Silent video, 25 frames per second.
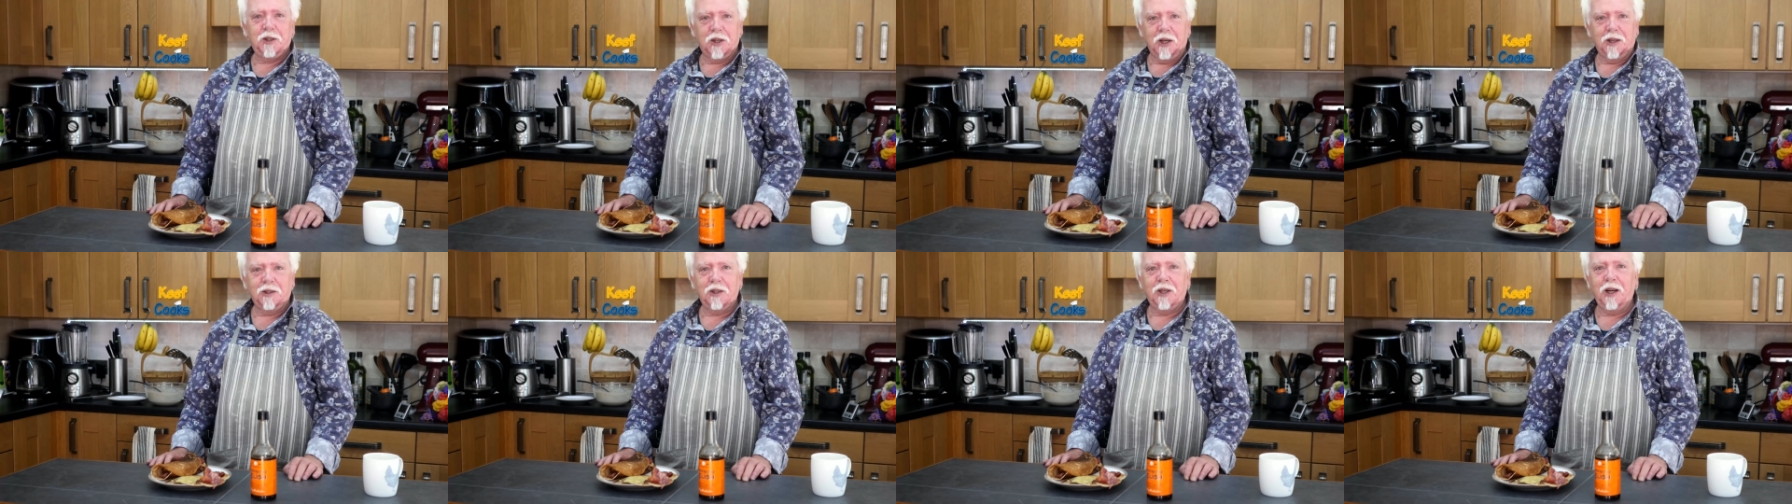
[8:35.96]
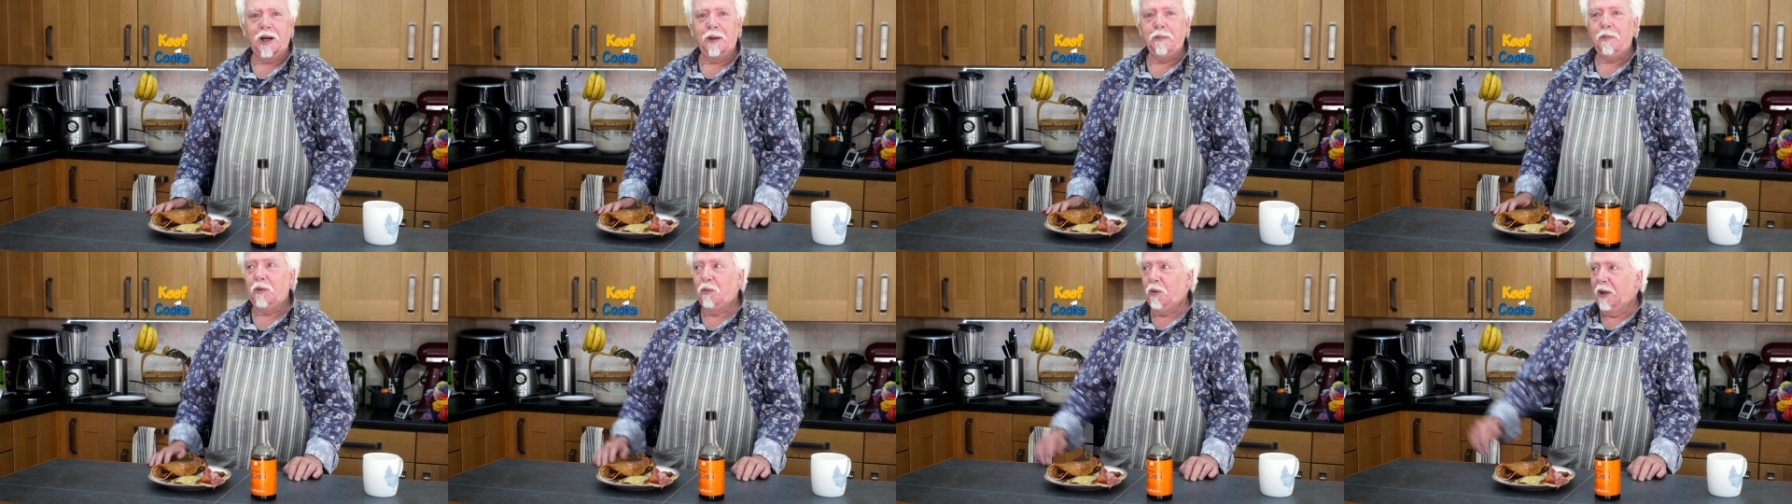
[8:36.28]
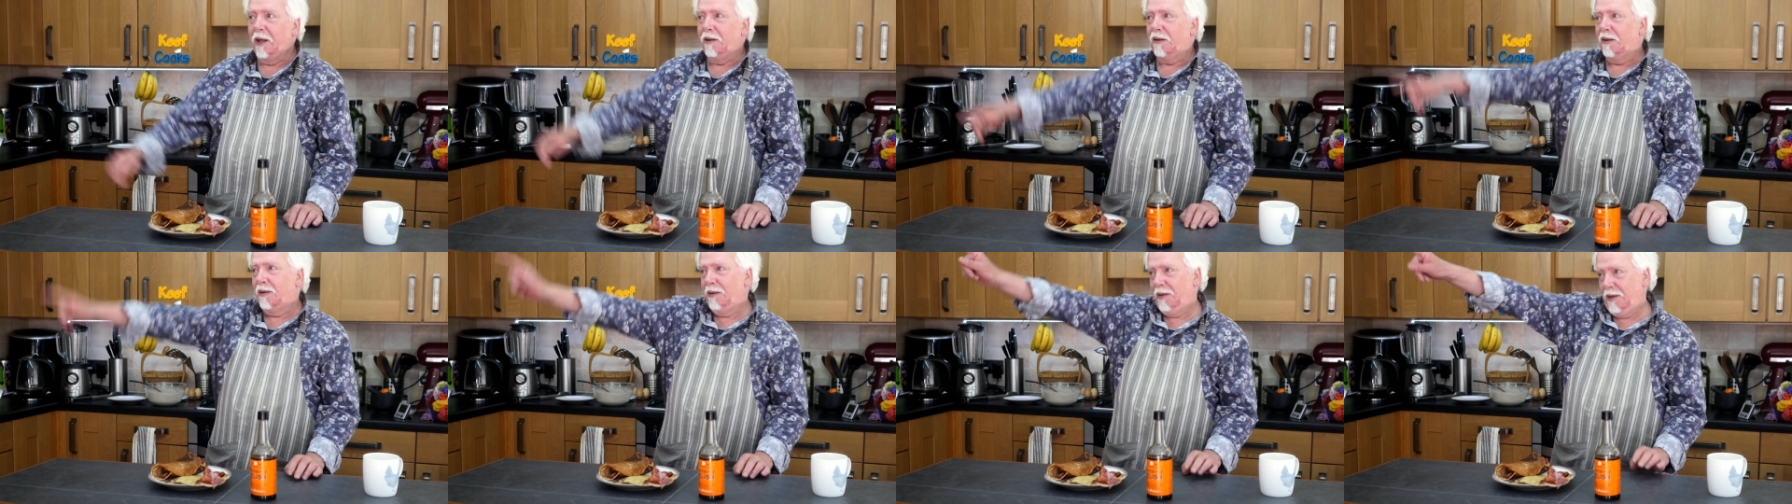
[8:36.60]
test time
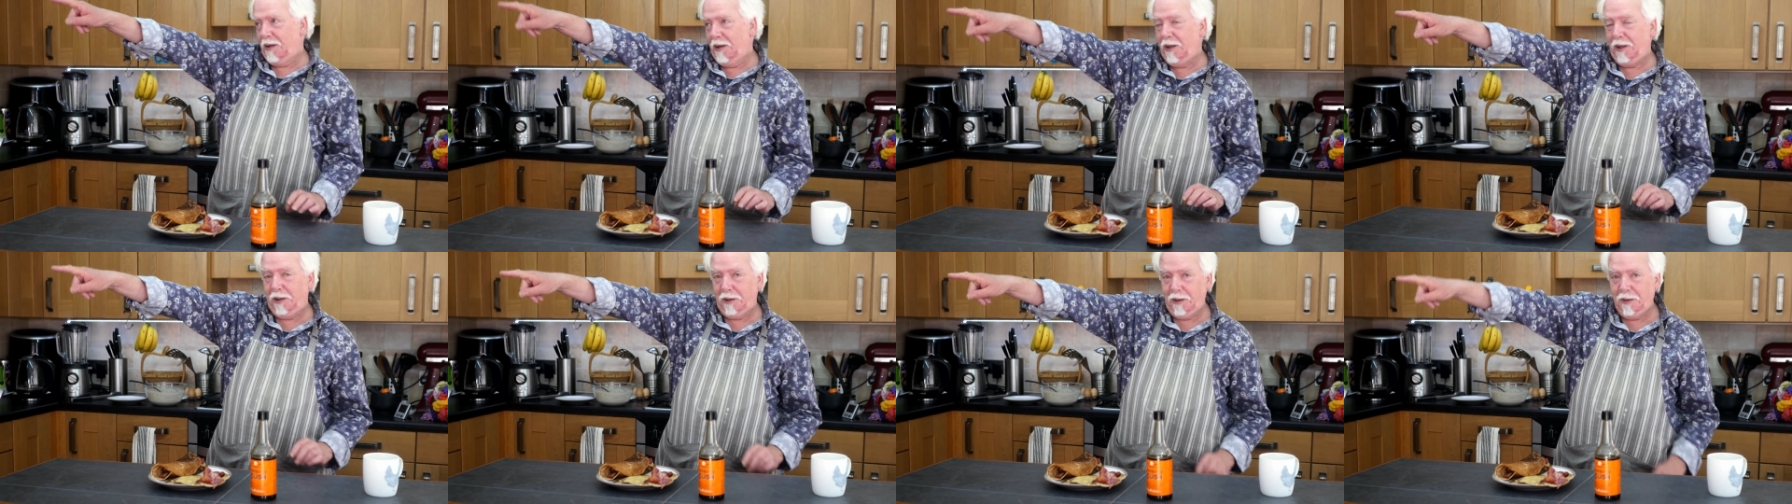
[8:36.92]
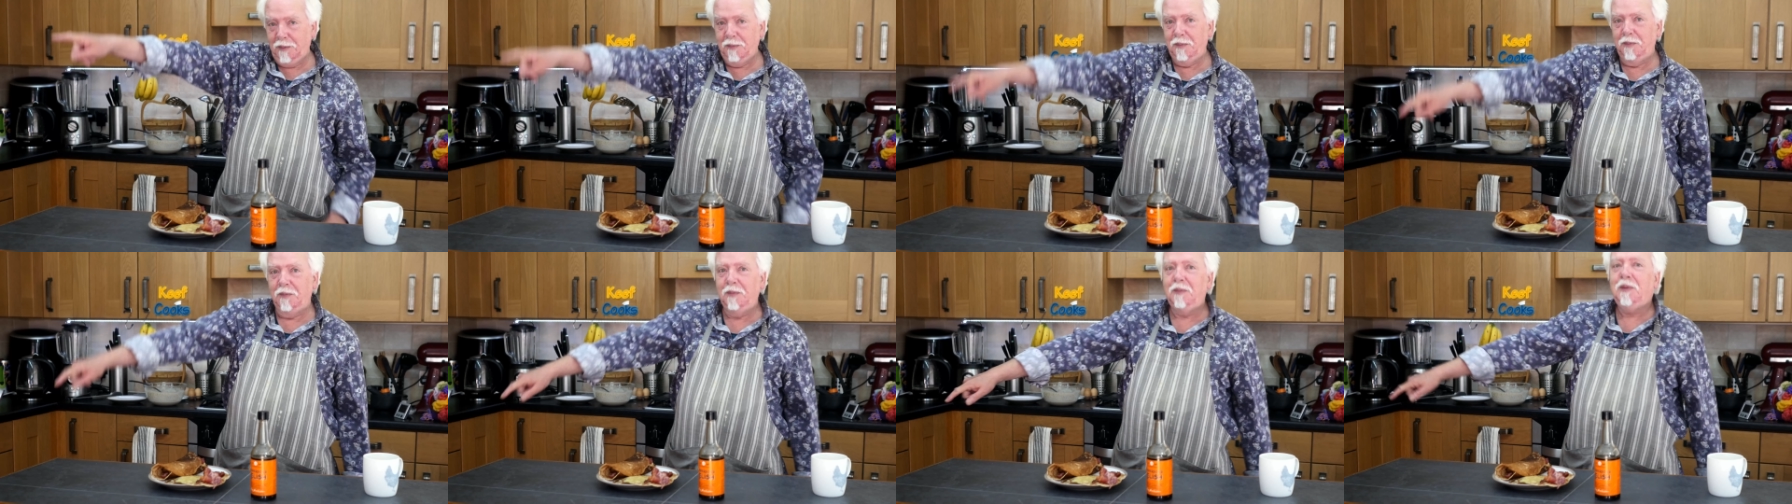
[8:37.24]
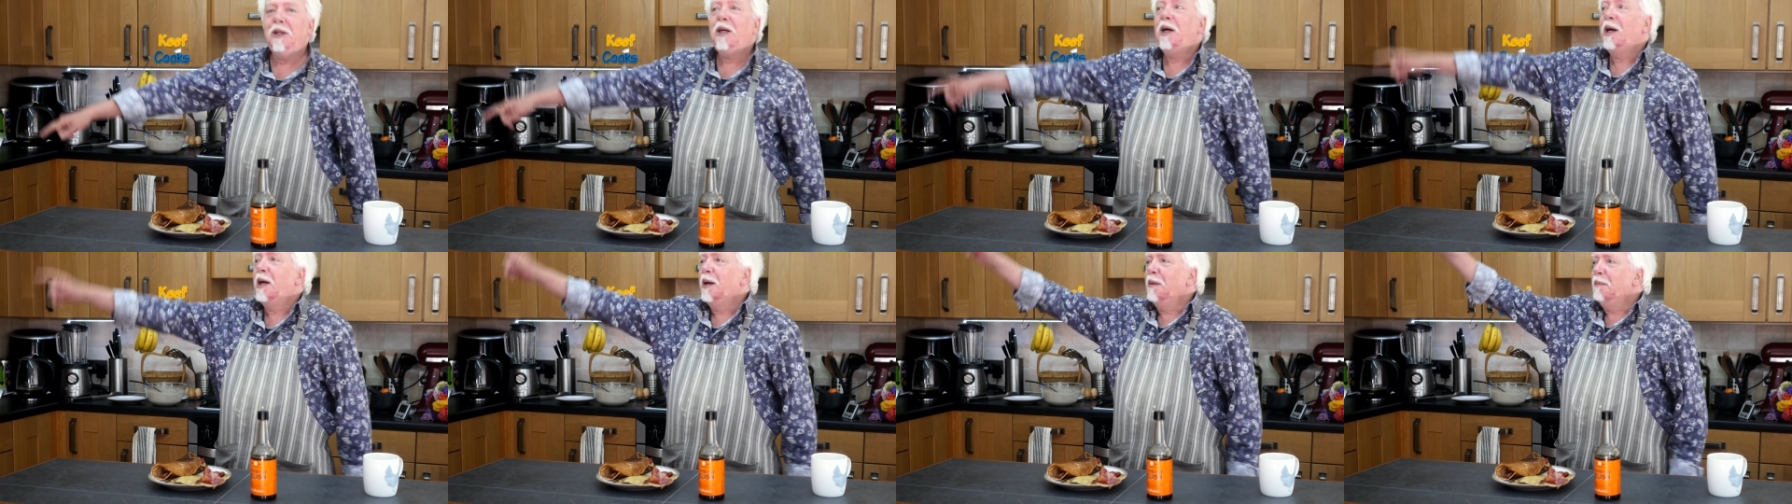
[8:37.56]
with
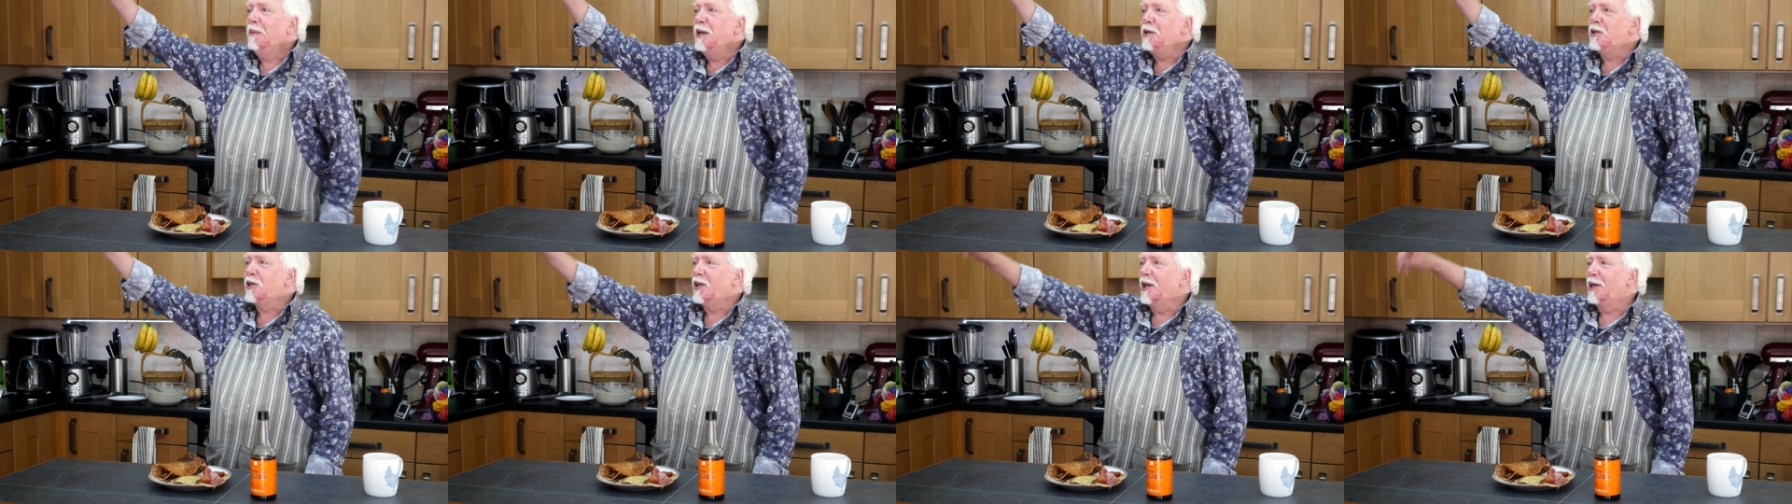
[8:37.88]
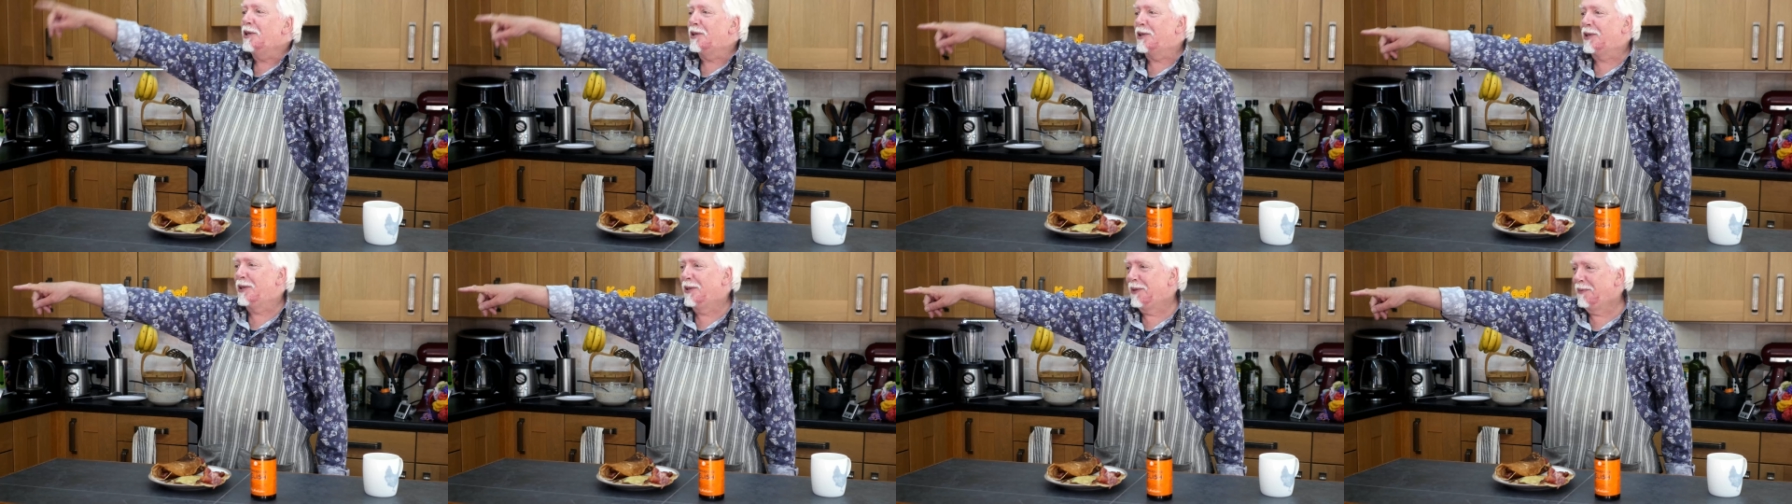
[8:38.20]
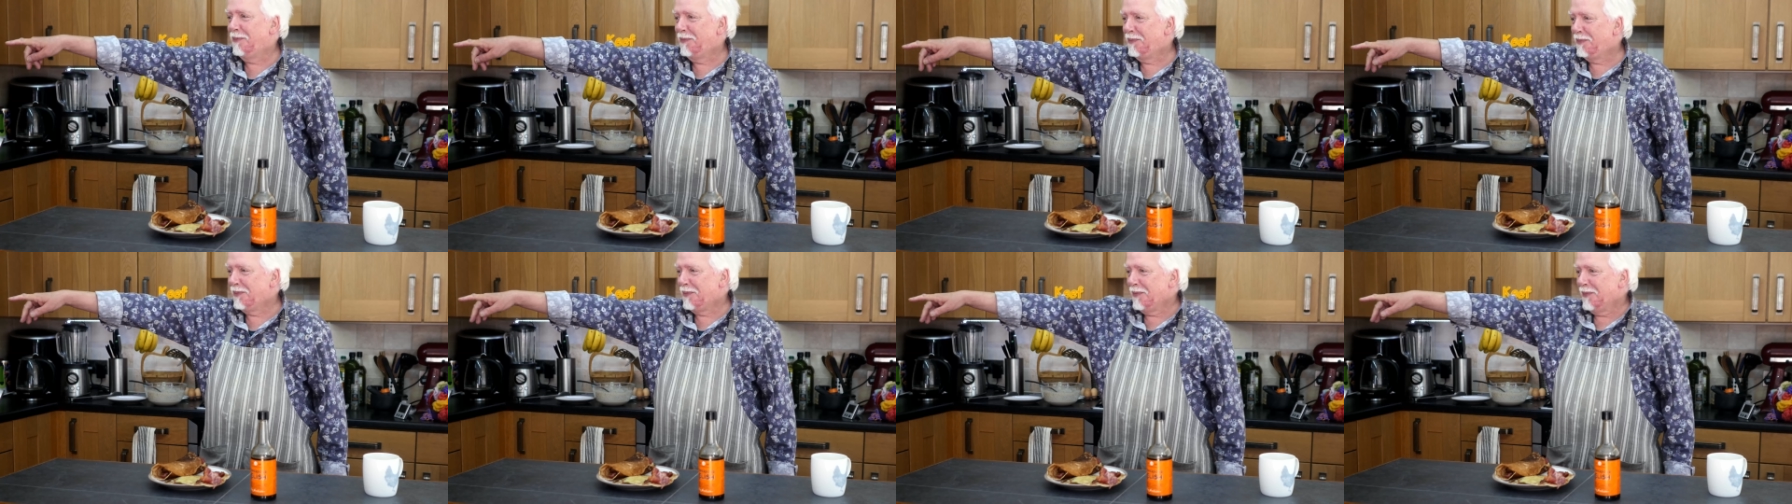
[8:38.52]
Mrs.
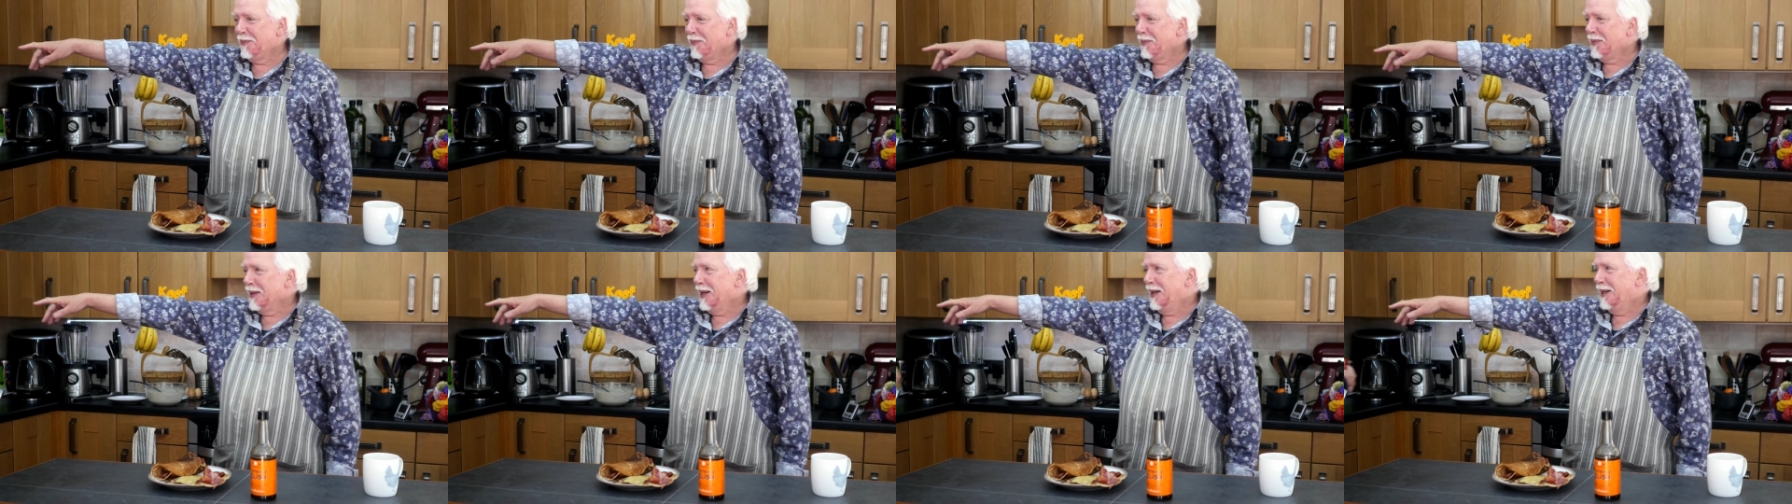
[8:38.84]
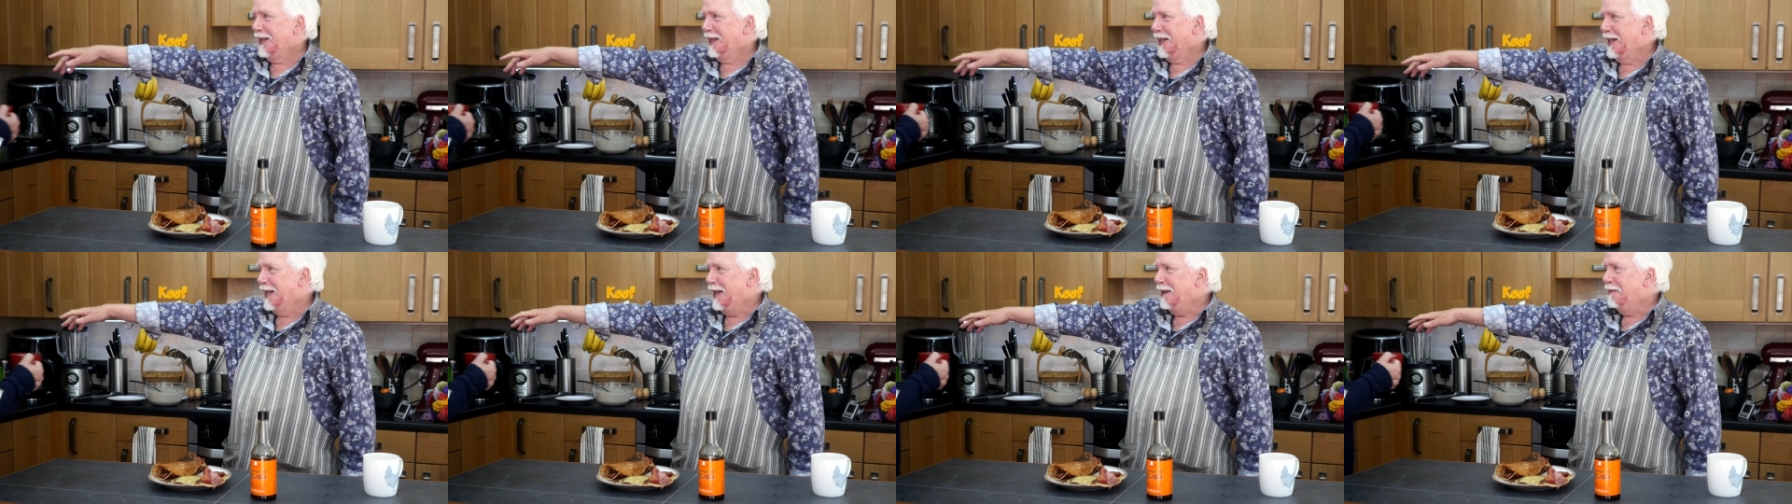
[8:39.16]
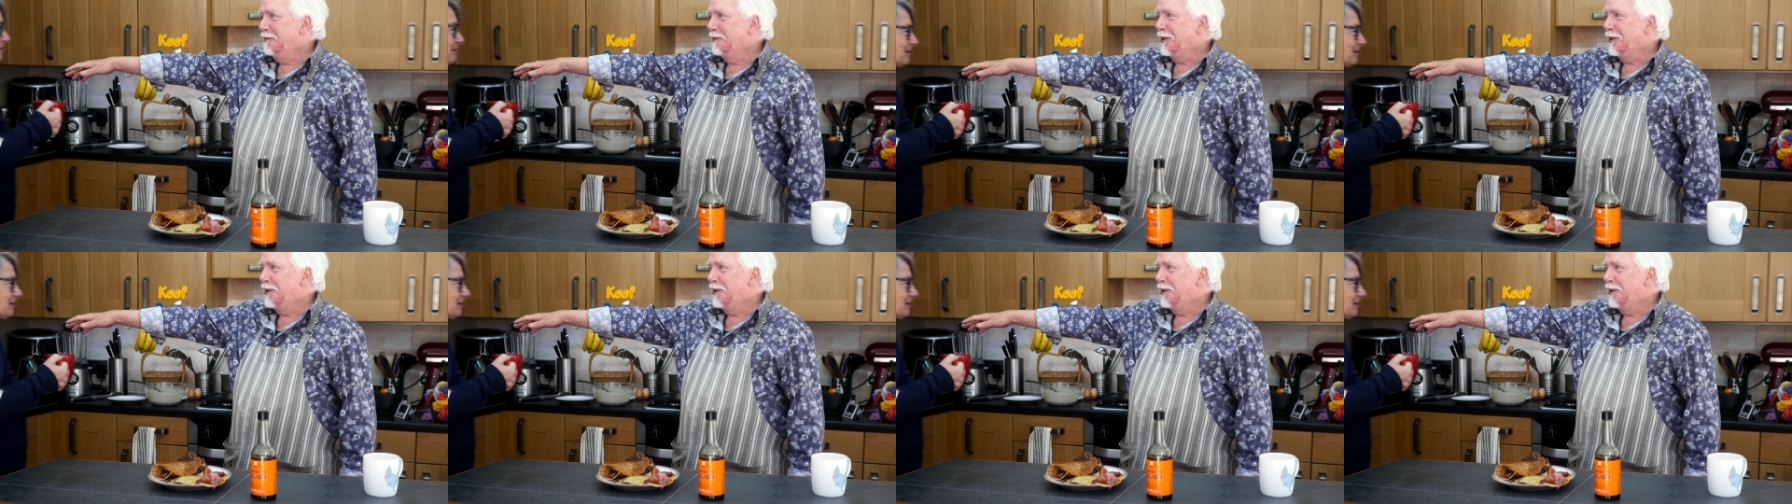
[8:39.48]
Keef